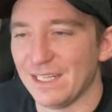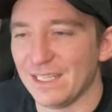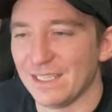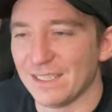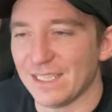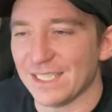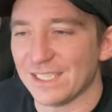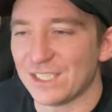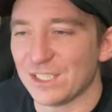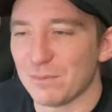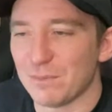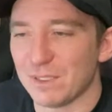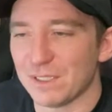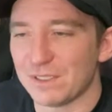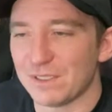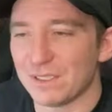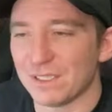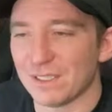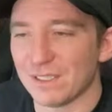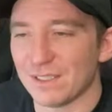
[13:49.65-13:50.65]
Thanks so
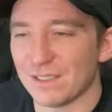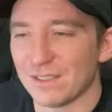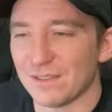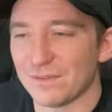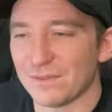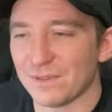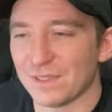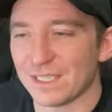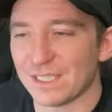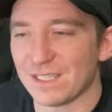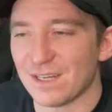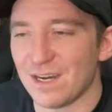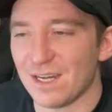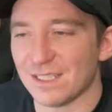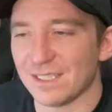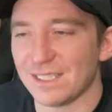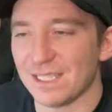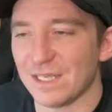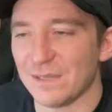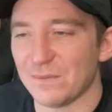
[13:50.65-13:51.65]
much for the
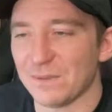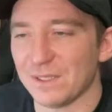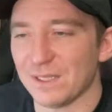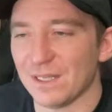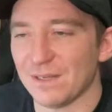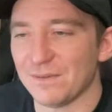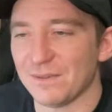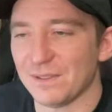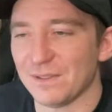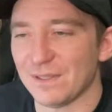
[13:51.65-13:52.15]
content. We love you.